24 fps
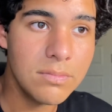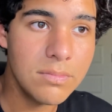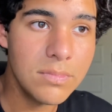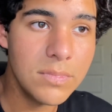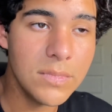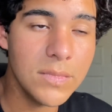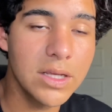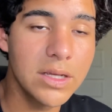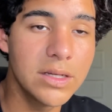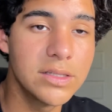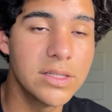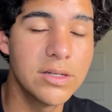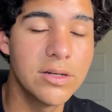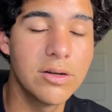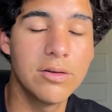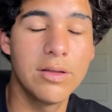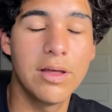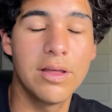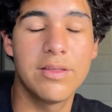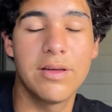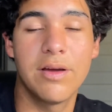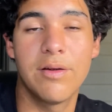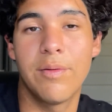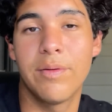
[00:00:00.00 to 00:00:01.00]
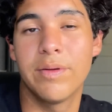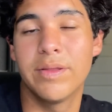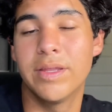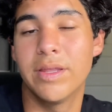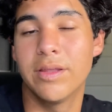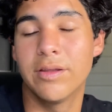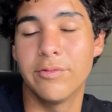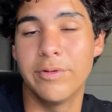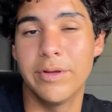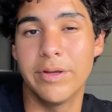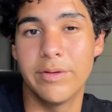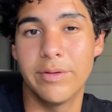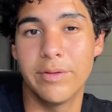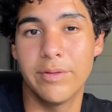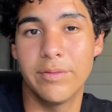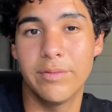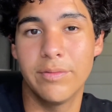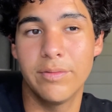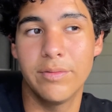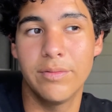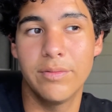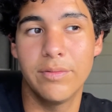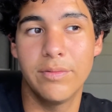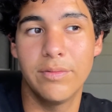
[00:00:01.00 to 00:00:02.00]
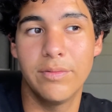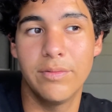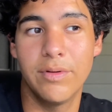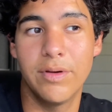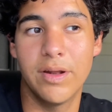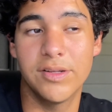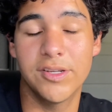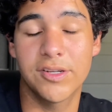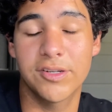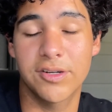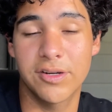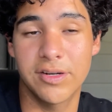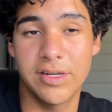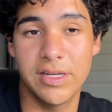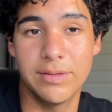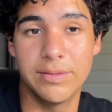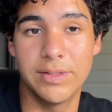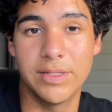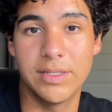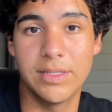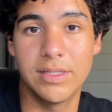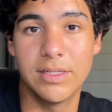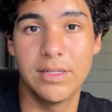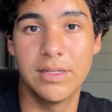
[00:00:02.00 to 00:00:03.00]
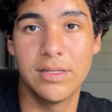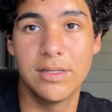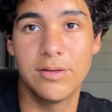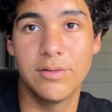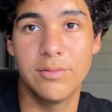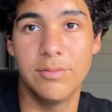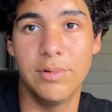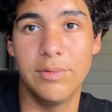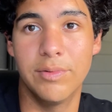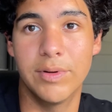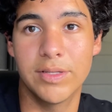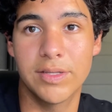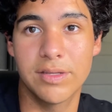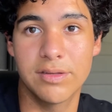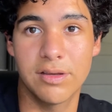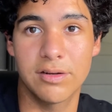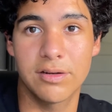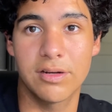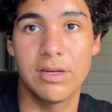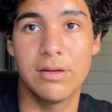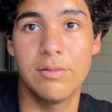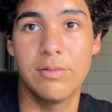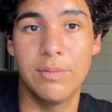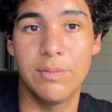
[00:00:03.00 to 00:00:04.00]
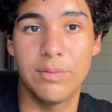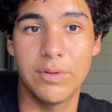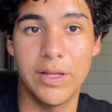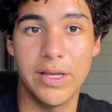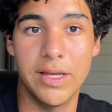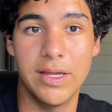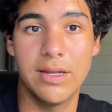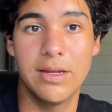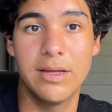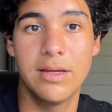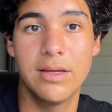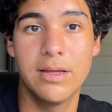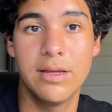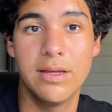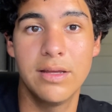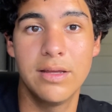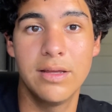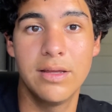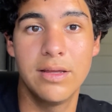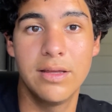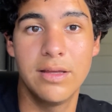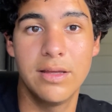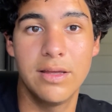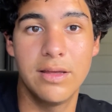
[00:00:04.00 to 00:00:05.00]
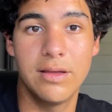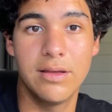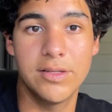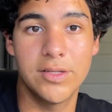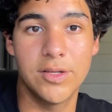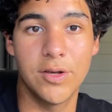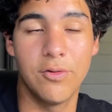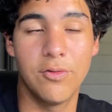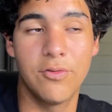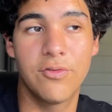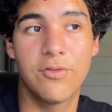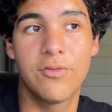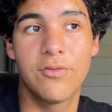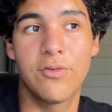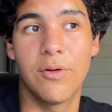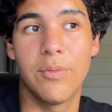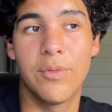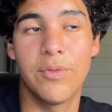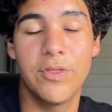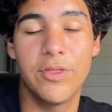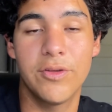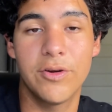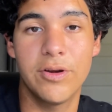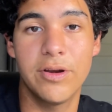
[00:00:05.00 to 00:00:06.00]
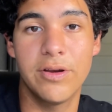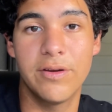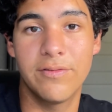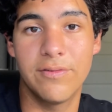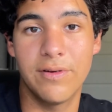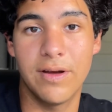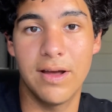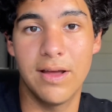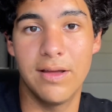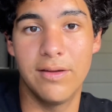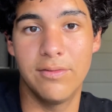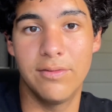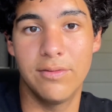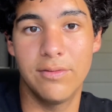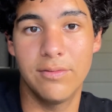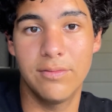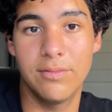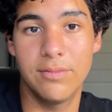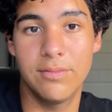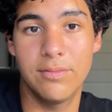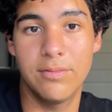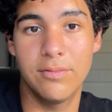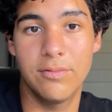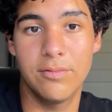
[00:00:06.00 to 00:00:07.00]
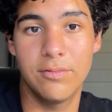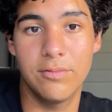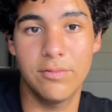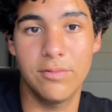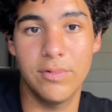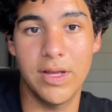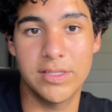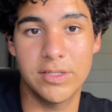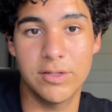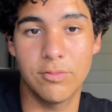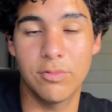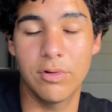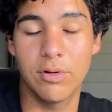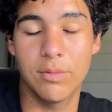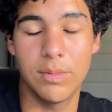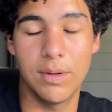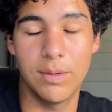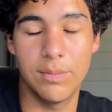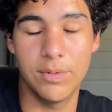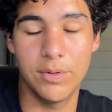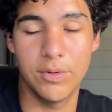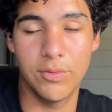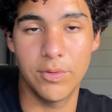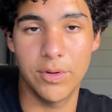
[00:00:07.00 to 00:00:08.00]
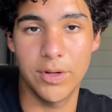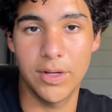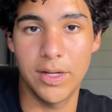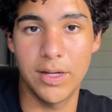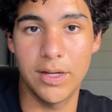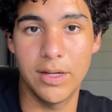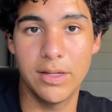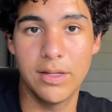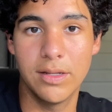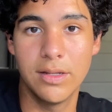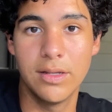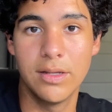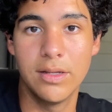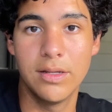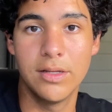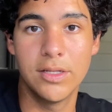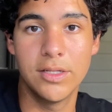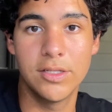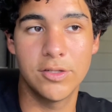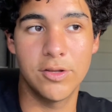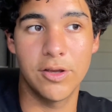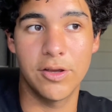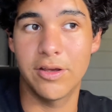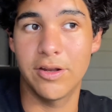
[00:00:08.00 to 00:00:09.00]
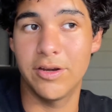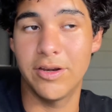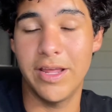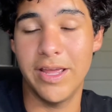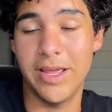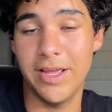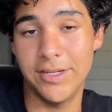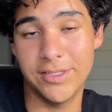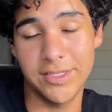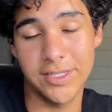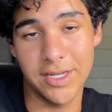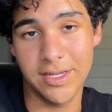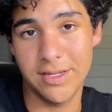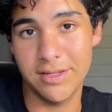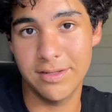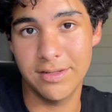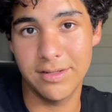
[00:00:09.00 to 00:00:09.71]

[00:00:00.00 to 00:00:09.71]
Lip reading: Because you know, I remember the other week we had a soccer game and we went to the soccer game. We played. So from 3:30 to 5, we had to warm up and whatnot. So I couldn't AJATT.